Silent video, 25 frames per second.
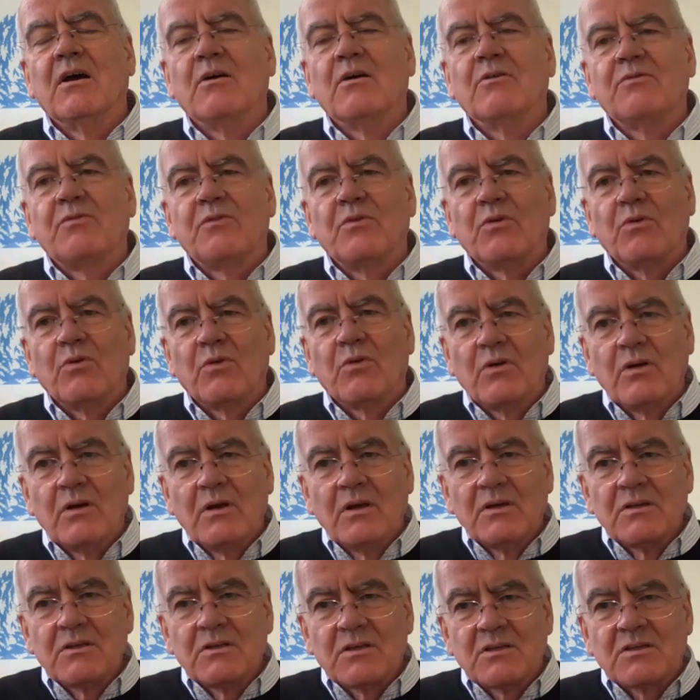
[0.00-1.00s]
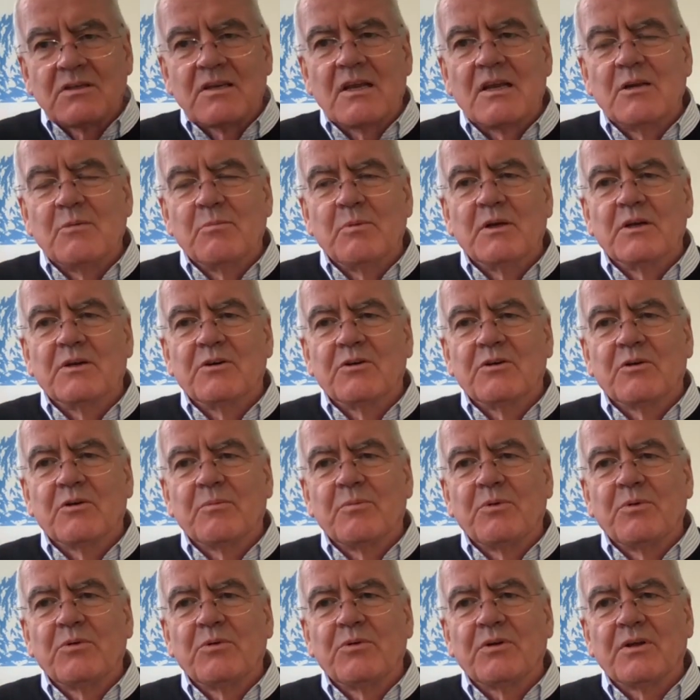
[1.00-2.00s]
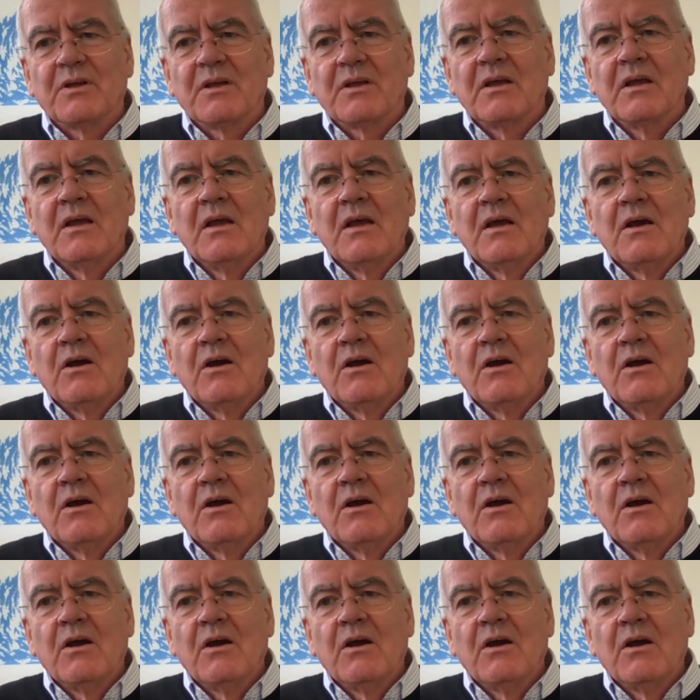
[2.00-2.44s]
for sustainability reporting.